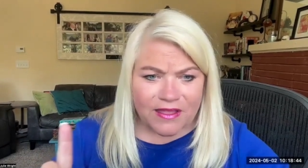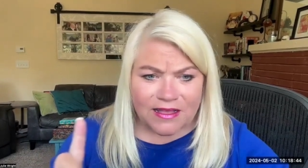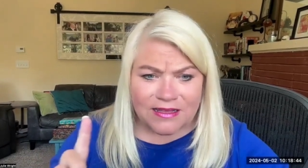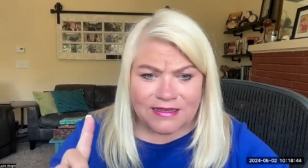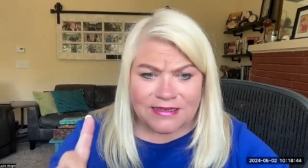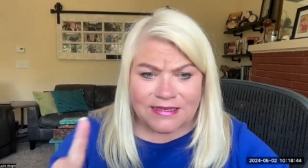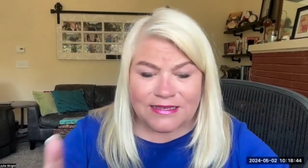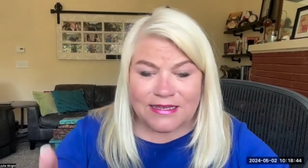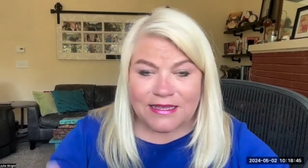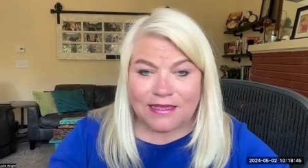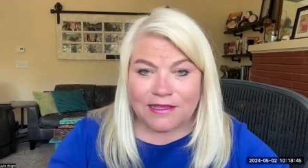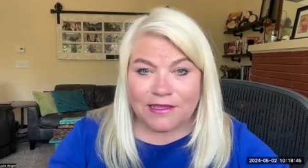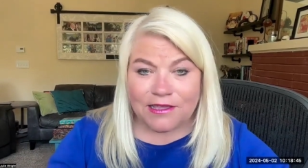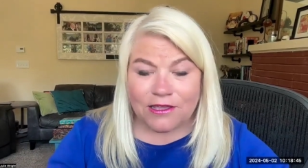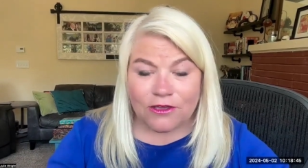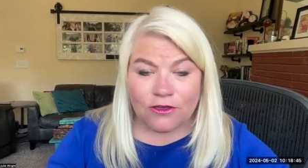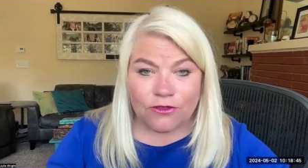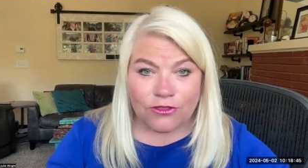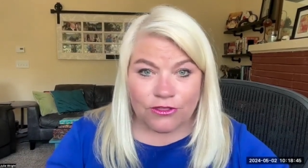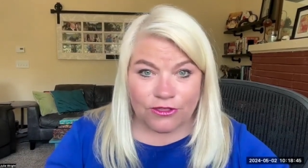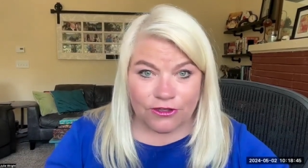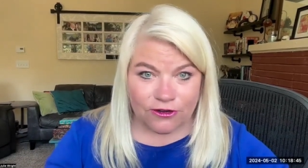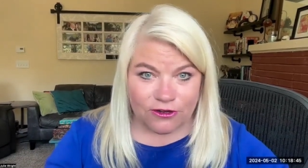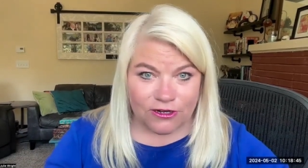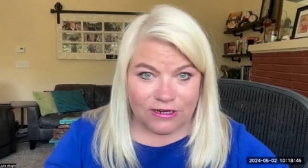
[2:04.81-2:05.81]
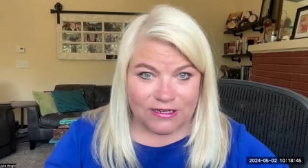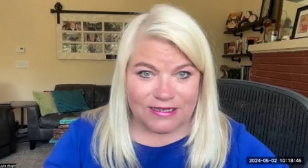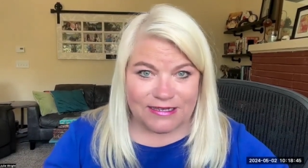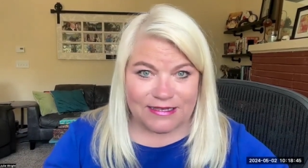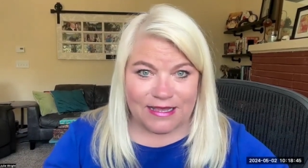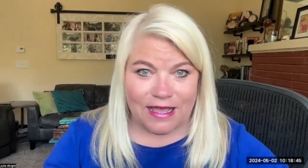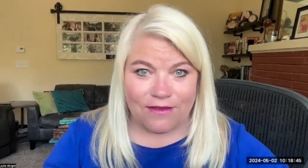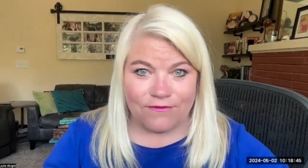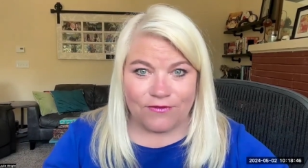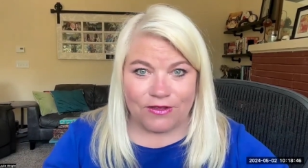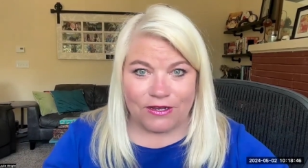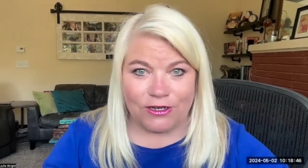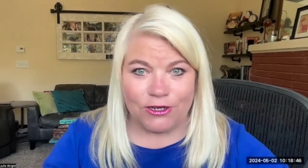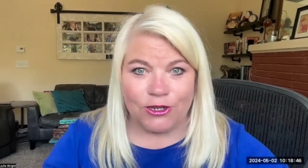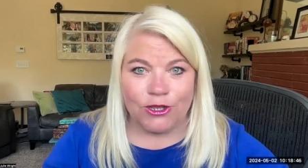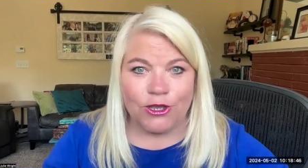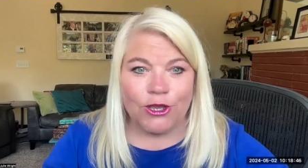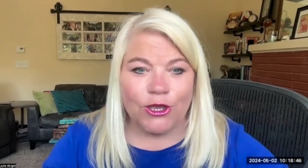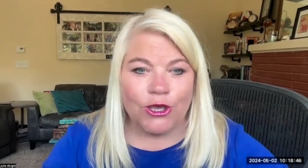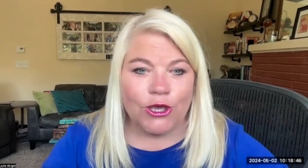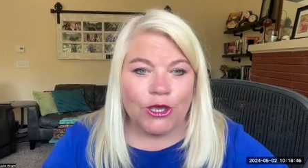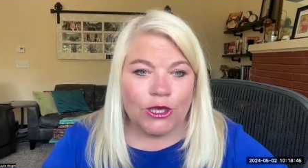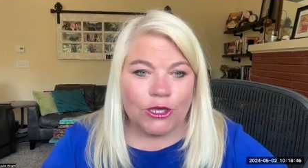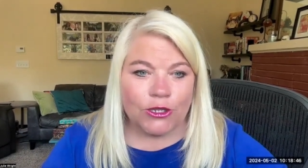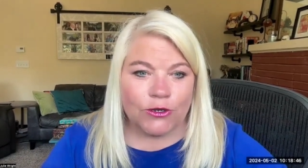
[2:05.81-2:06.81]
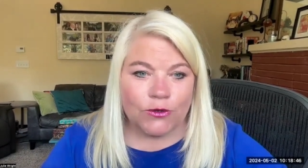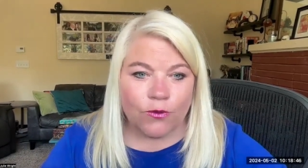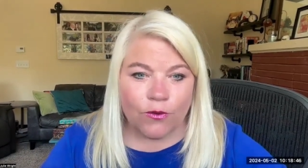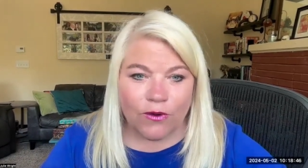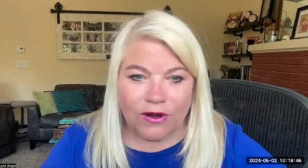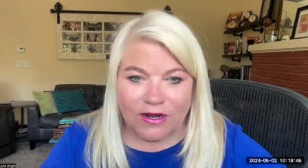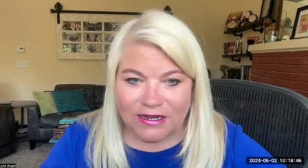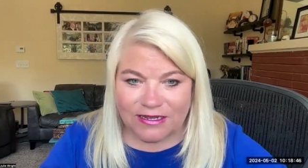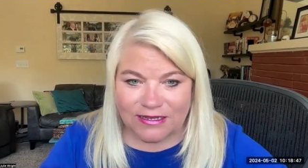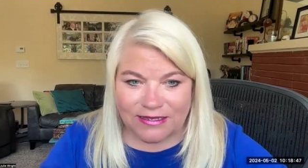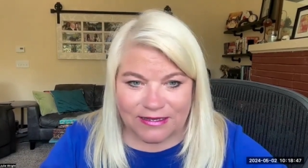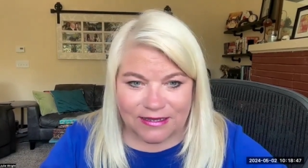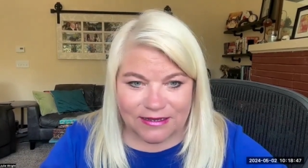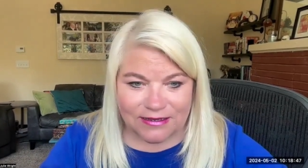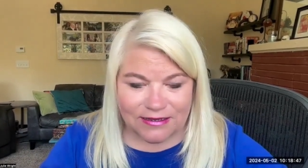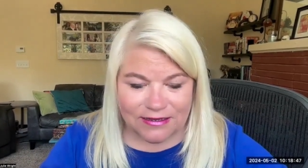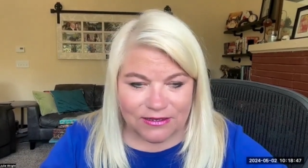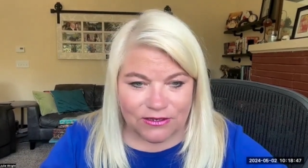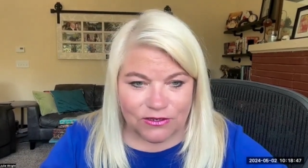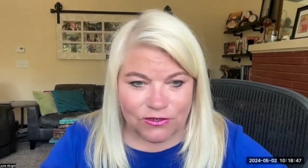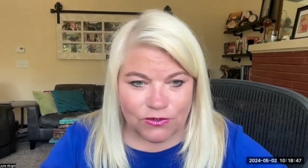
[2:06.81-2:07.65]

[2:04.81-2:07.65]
Ezekiel 37:26